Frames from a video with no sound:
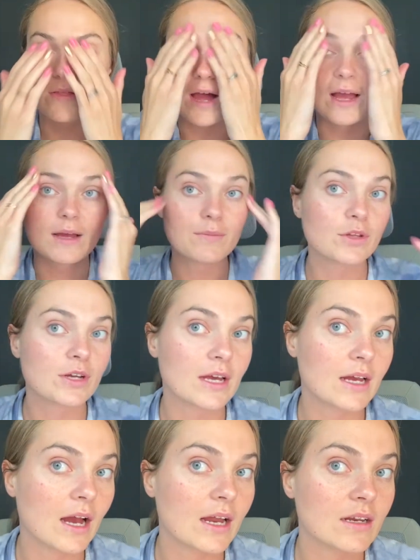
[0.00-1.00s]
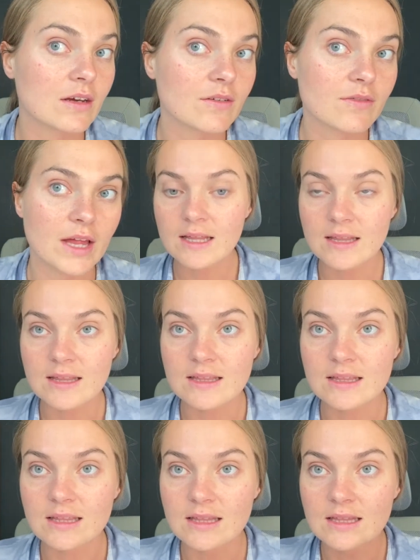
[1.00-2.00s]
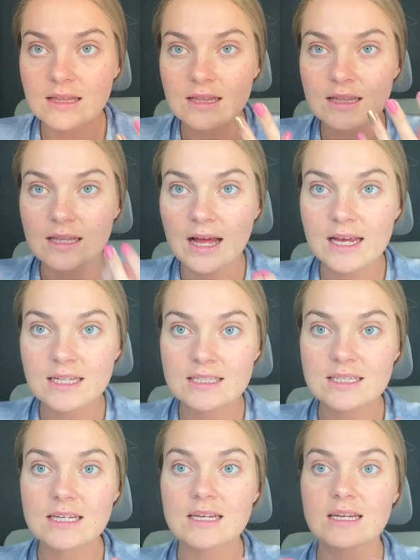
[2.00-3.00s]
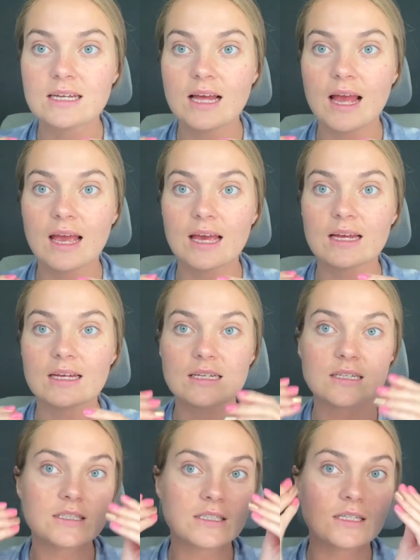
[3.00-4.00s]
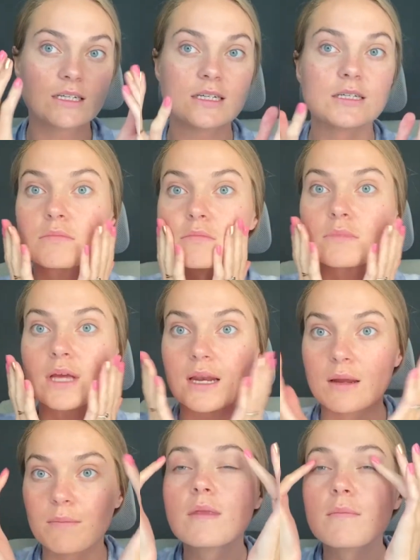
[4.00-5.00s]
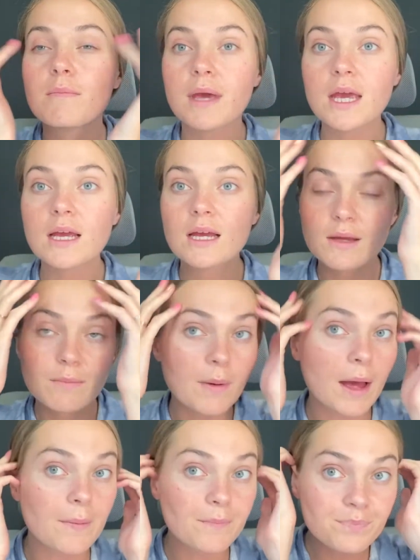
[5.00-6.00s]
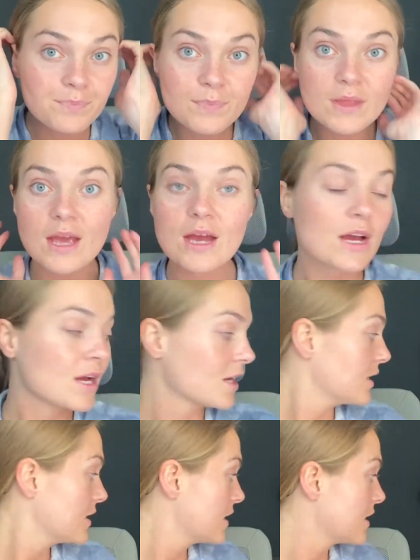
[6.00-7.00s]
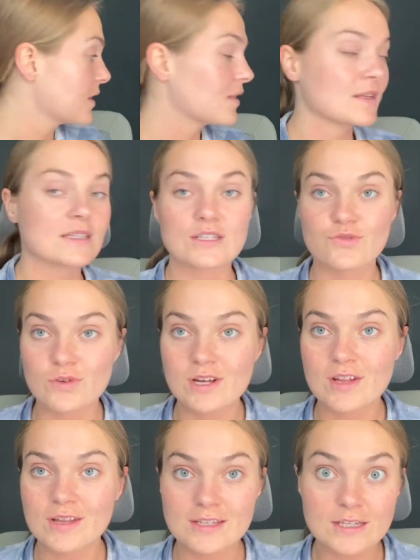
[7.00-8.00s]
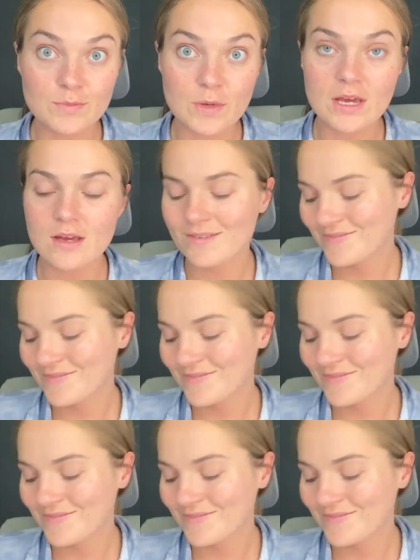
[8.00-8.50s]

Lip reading: I am looking kind of like light and kind of pink, but this is real, this is me.